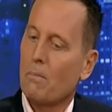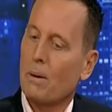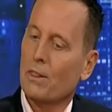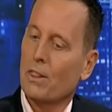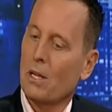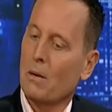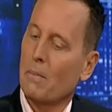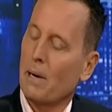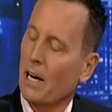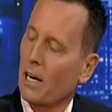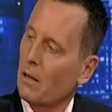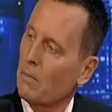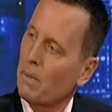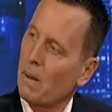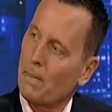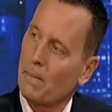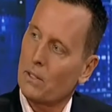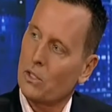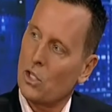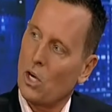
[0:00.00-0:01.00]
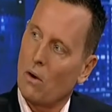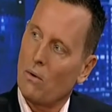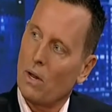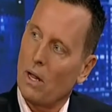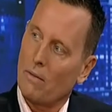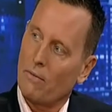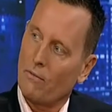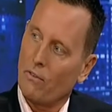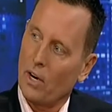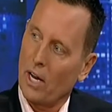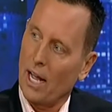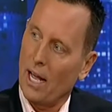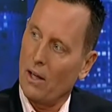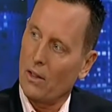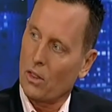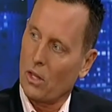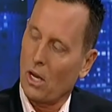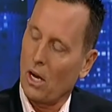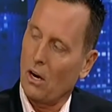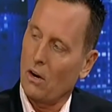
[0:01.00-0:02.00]
but the American people don't have free
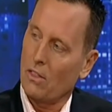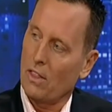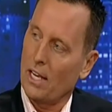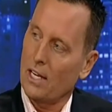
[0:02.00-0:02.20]
health care.